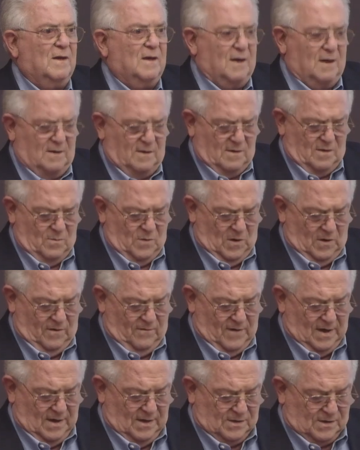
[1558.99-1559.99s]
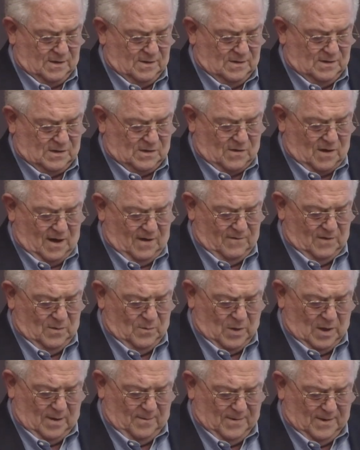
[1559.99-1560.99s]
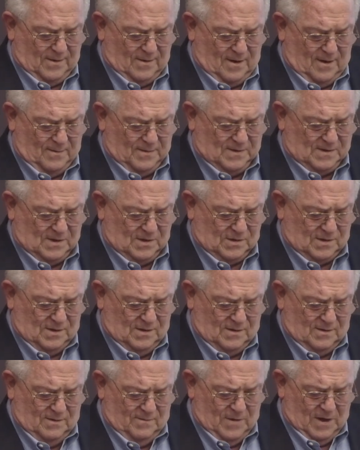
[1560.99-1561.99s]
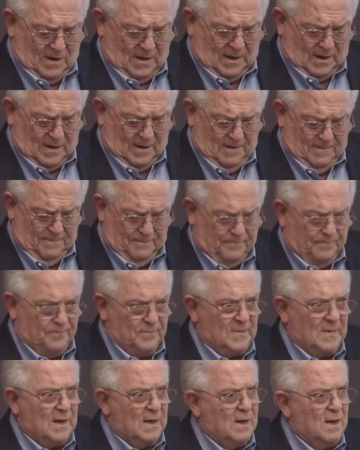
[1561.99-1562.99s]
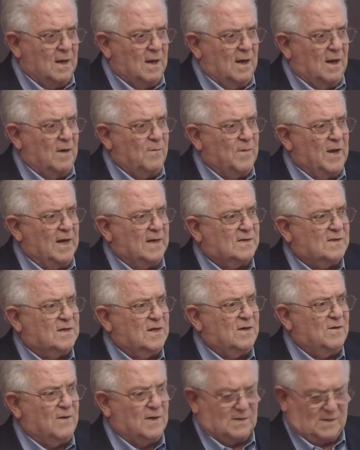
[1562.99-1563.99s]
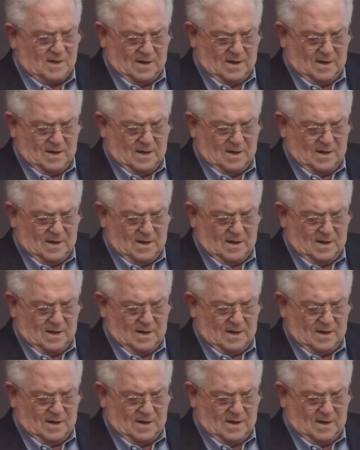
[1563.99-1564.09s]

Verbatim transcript: into the motivations driving popular opposition to America and makes the U.S.